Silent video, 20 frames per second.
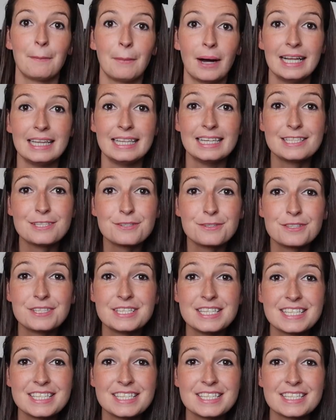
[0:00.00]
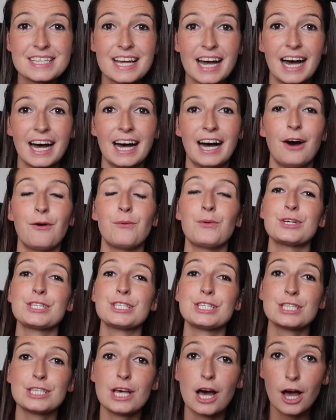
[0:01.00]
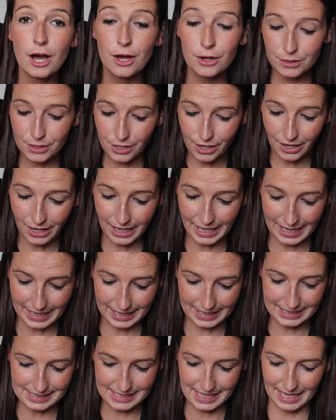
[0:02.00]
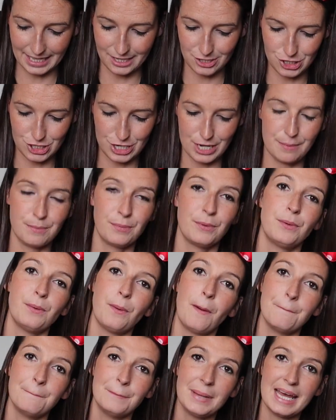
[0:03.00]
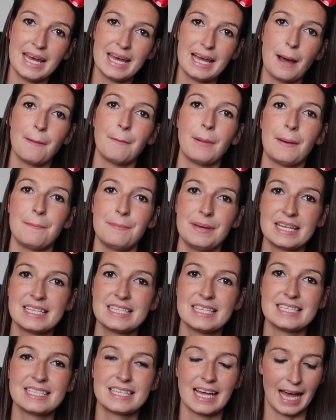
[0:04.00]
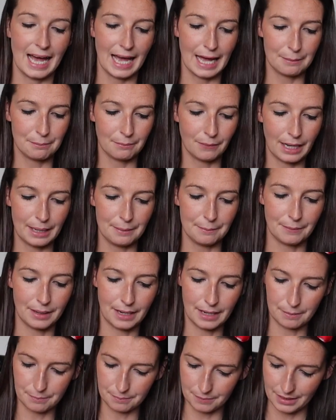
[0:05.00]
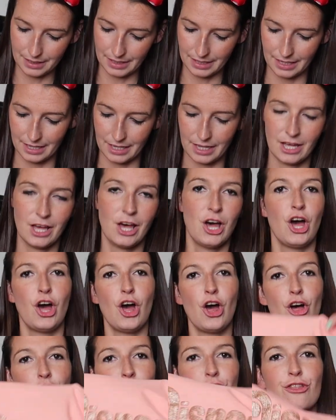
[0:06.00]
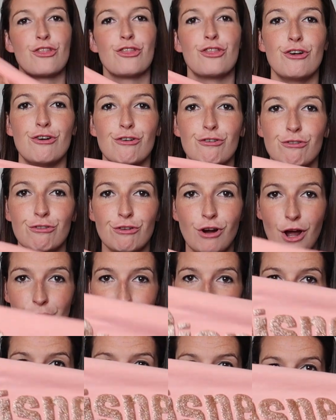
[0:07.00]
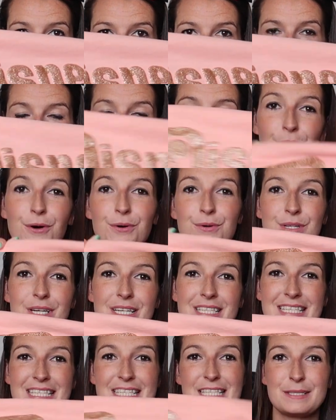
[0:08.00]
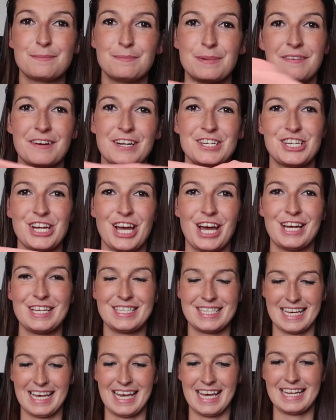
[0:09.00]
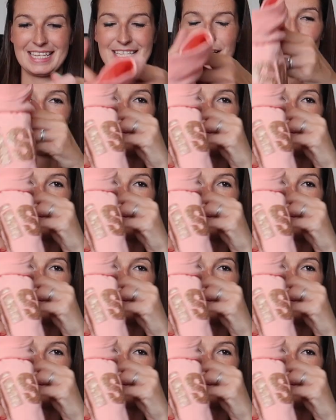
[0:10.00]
And my little sister was so kind and she bought me, my big sister and my mum the rose gold Spirit jerseys.